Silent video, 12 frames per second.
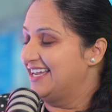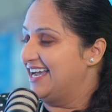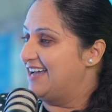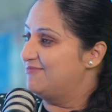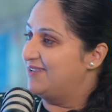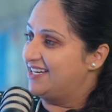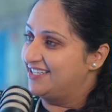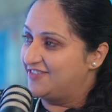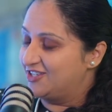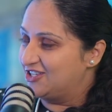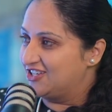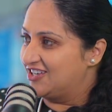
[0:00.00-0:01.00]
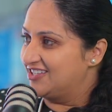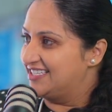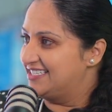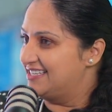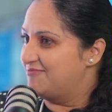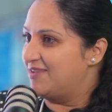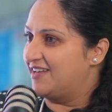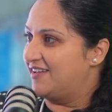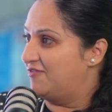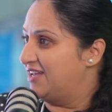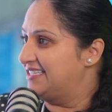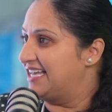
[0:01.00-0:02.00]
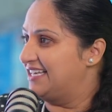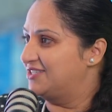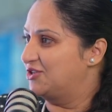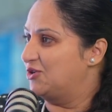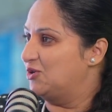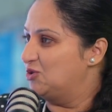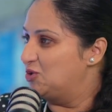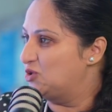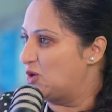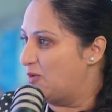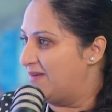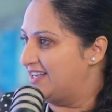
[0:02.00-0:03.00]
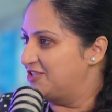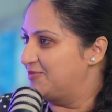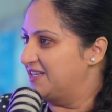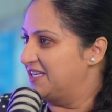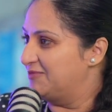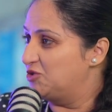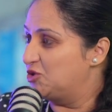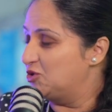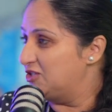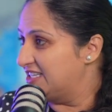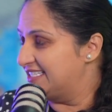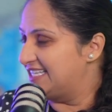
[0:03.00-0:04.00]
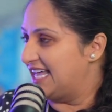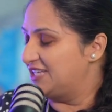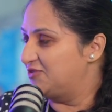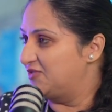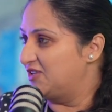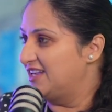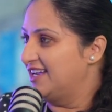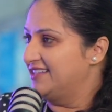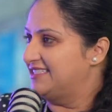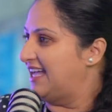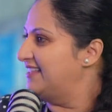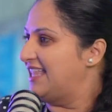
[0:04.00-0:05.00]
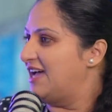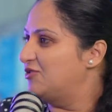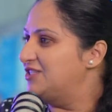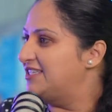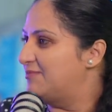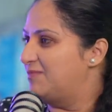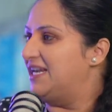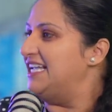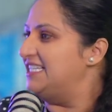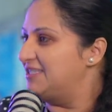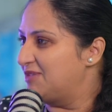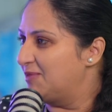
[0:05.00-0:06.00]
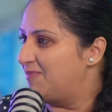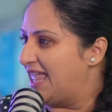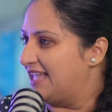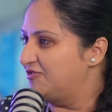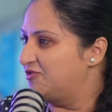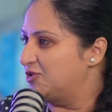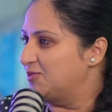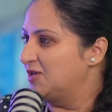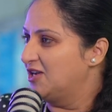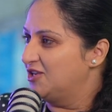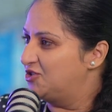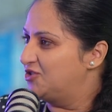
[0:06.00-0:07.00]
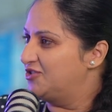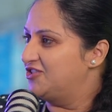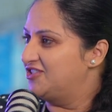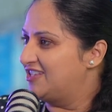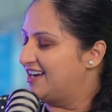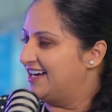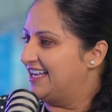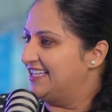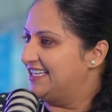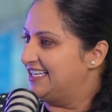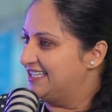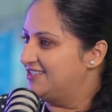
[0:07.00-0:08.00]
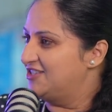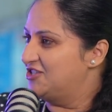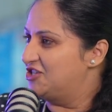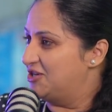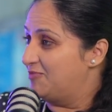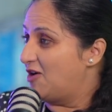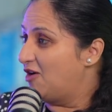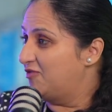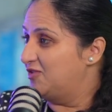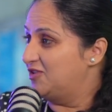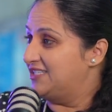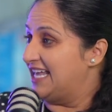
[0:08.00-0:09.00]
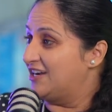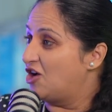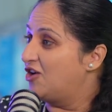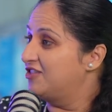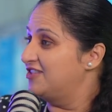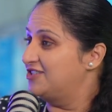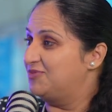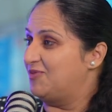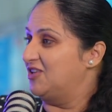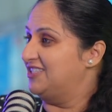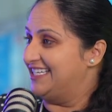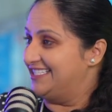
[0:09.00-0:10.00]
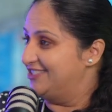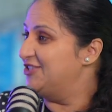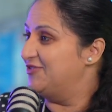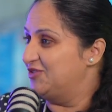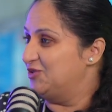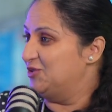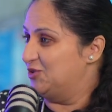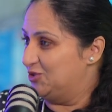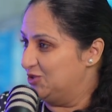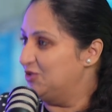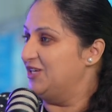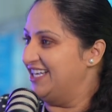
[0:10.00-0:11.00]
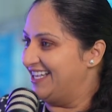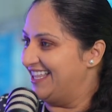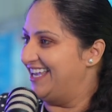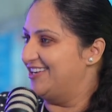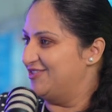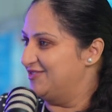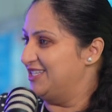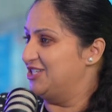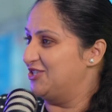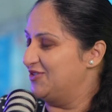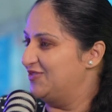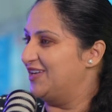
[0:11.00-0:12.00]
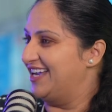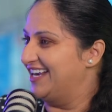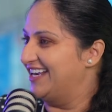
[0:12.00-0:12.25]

And believe it or not, this event has grown so much, became so successful that now it's a placement platform. Students are getting internship offers and on-the-spot interviews during the Innovation Fair.